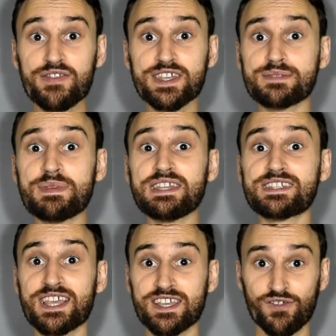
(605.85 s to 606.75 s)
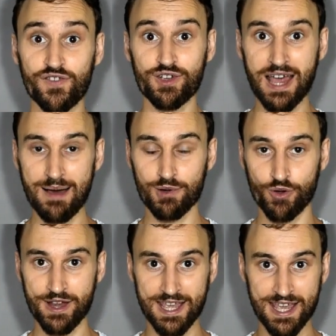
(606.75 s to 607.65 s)
This means that your
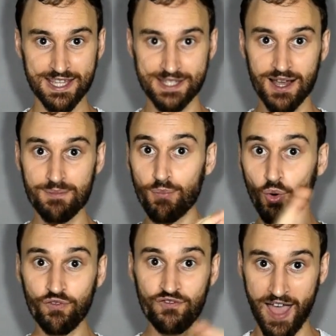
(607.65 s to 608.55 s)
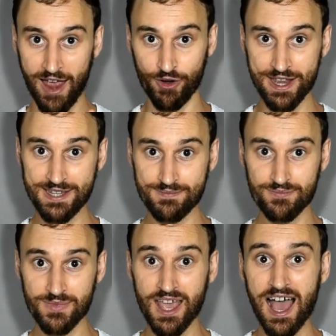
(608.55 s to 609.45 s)
vocabulary is more varied
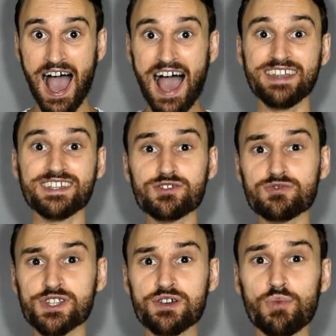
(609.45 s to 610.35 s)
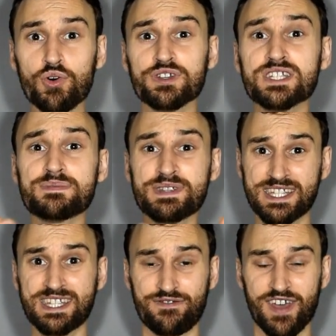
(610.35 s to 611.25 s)
and it's also more
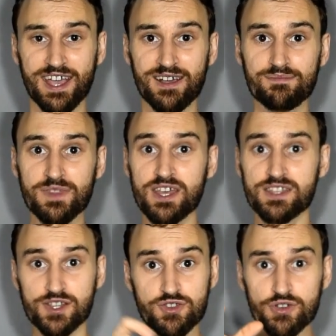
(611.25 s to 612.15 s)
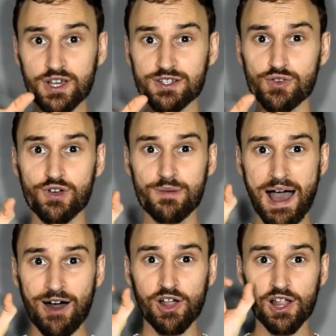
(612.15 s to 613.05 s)
specific. So you can talk
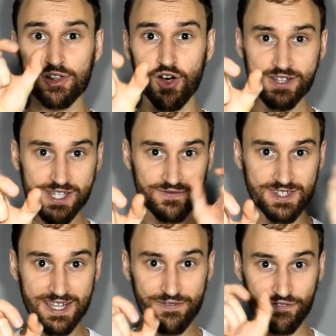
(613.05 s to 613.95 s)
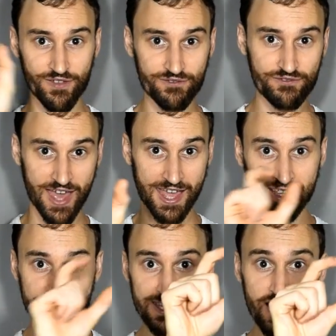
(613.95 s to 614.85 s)
about lots of different
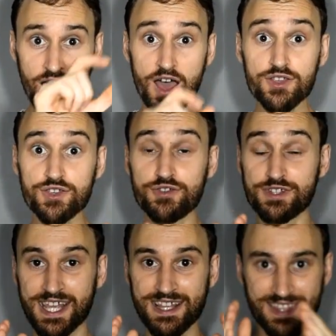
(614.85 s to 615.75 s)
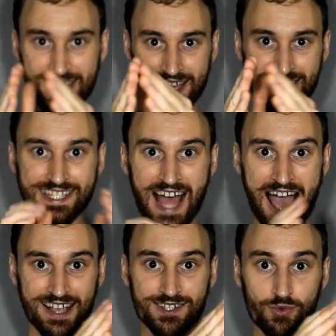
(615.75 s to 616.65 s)
things using the
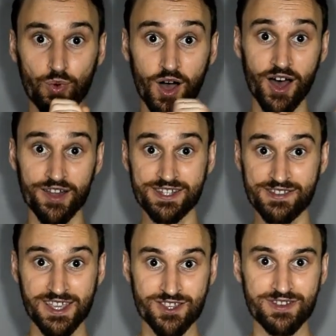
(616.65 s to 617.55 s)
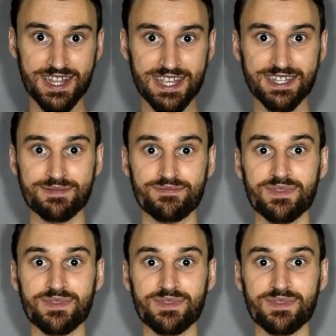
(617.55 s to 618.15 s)
exact word that you need.